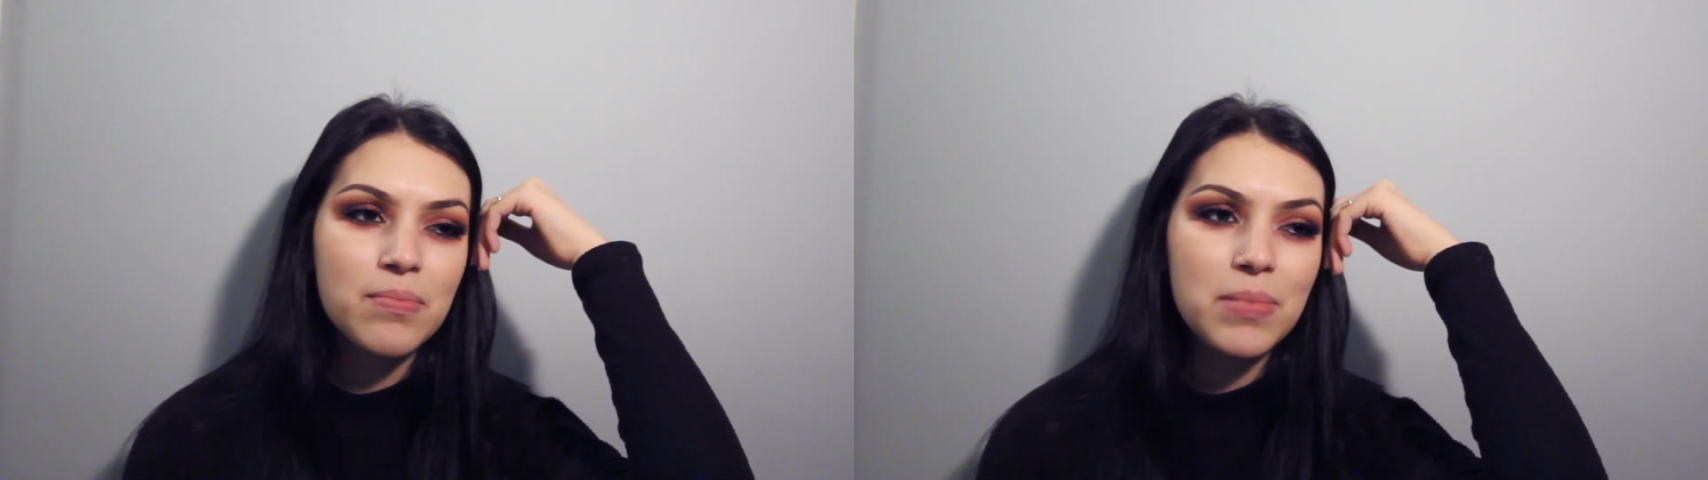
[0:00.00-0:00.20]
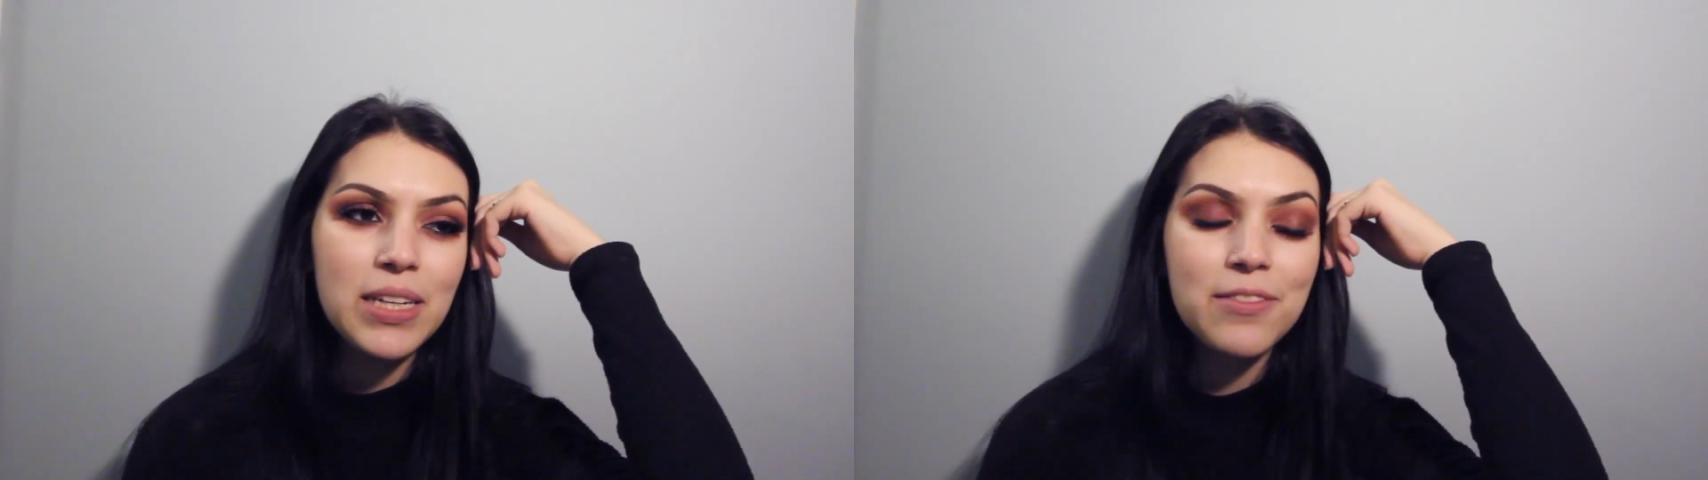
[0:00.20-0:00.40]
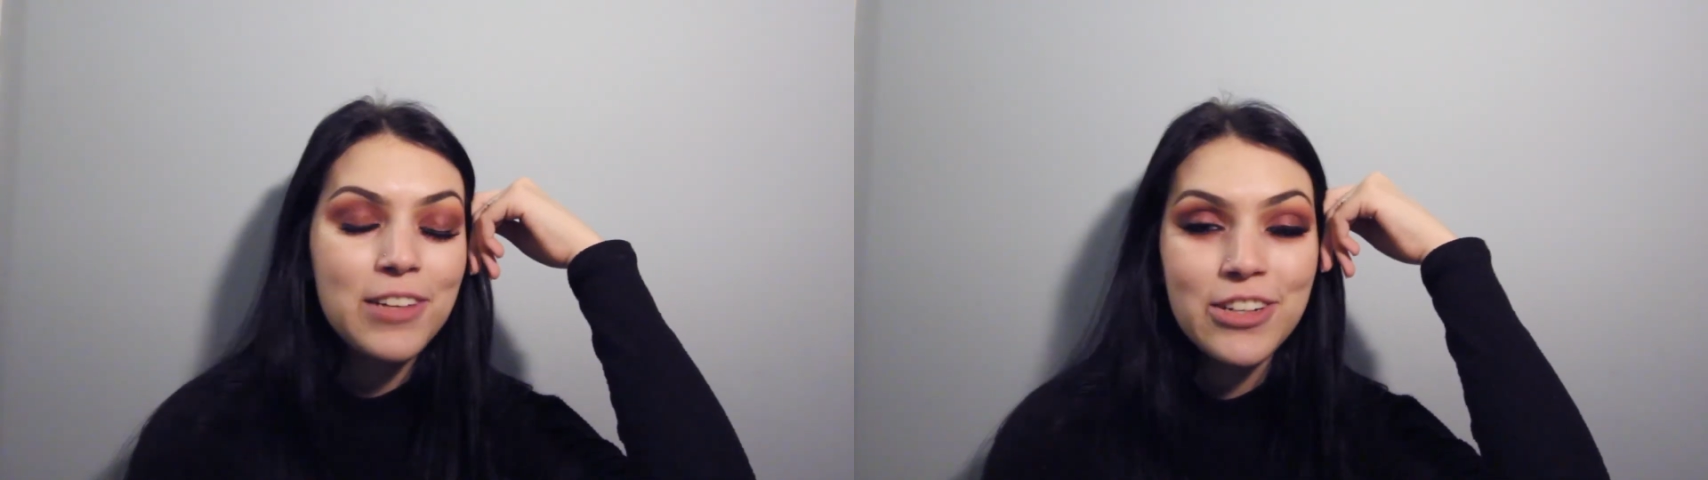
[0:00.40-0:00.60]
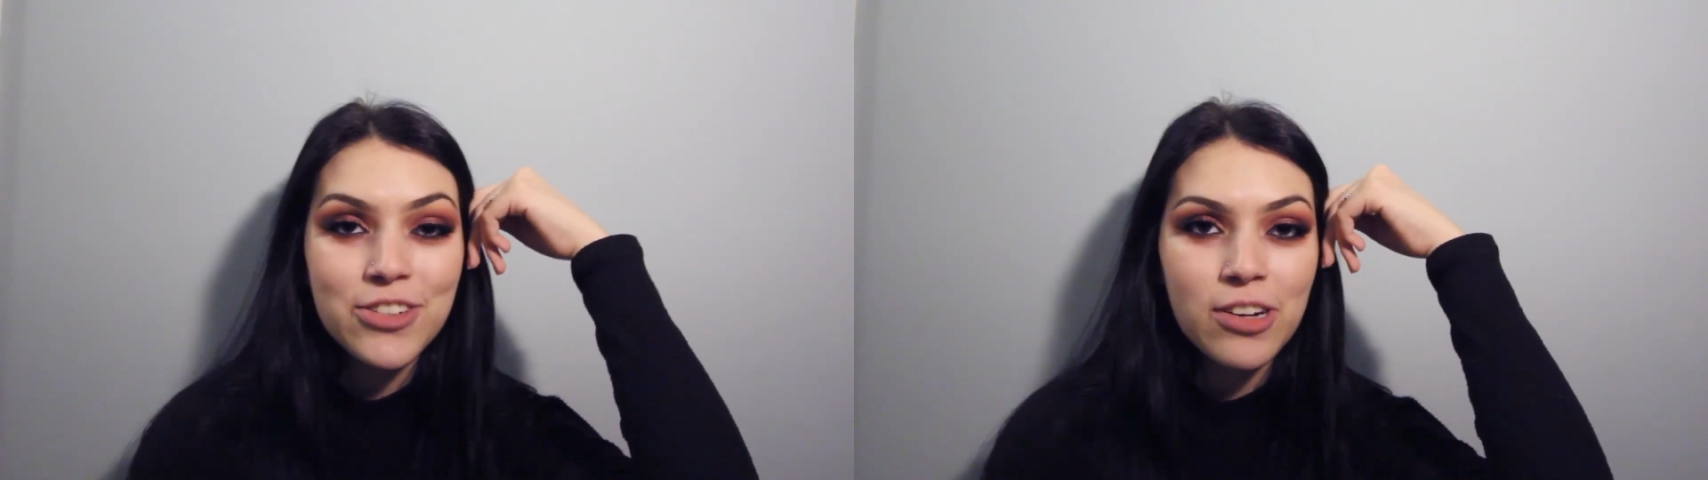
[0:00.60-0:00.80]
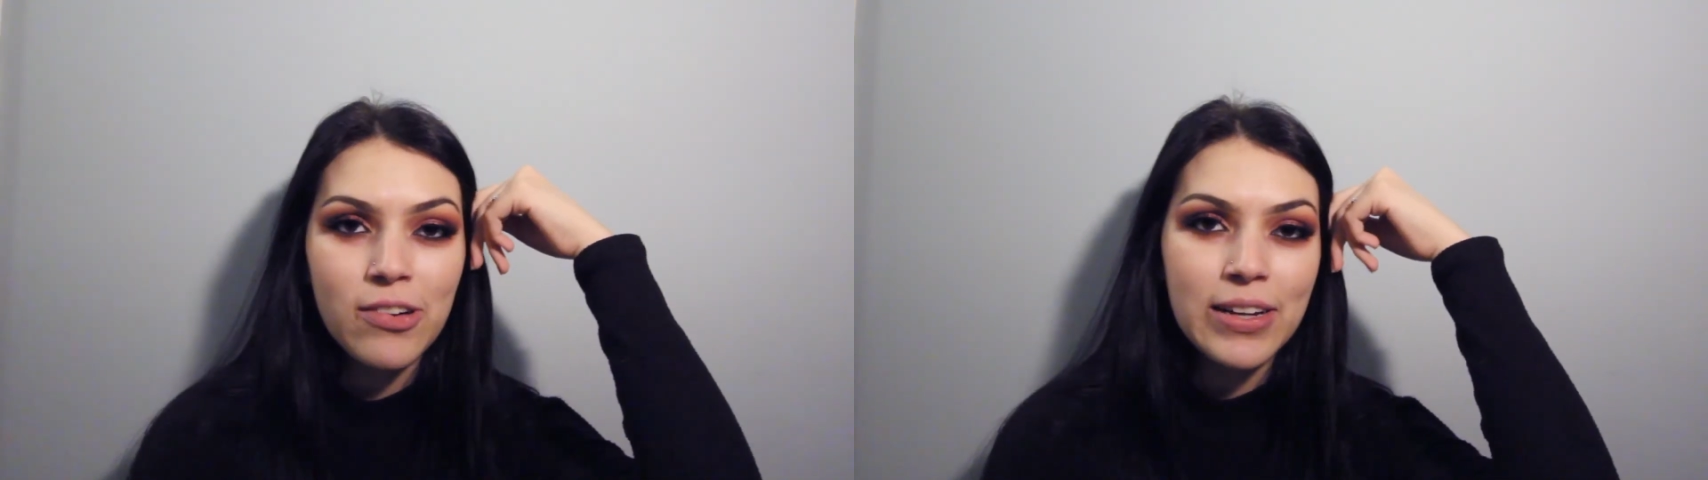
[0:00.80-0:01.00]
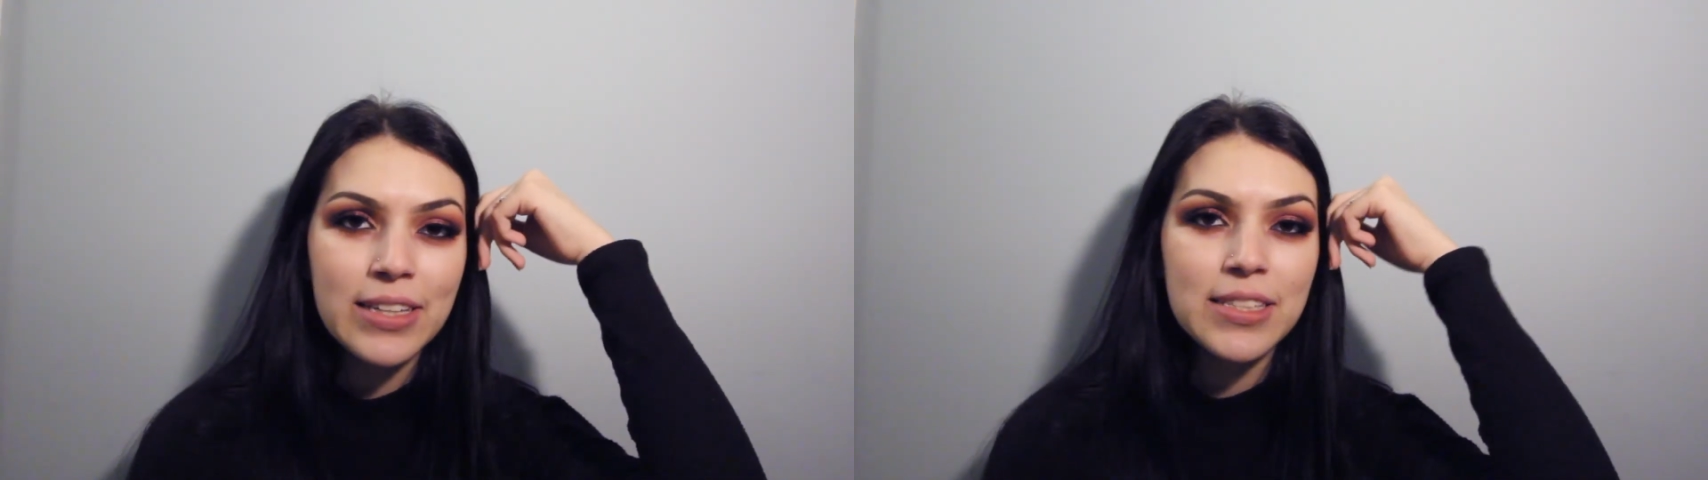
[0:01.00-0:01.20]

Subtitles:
be finished growing,